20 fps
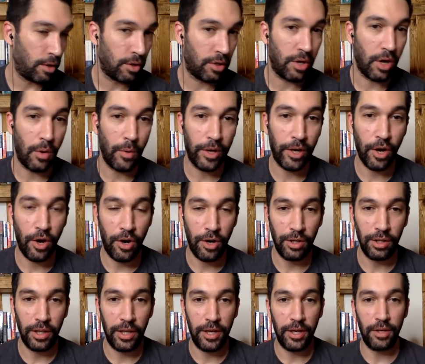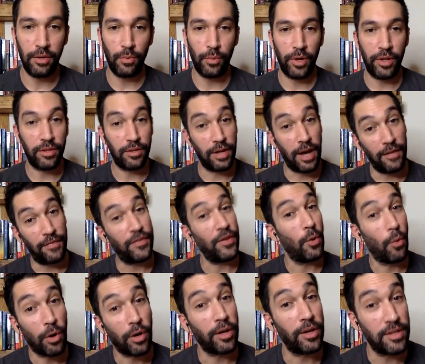going all in with not the
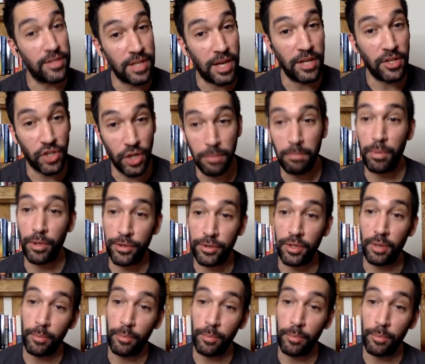organization but the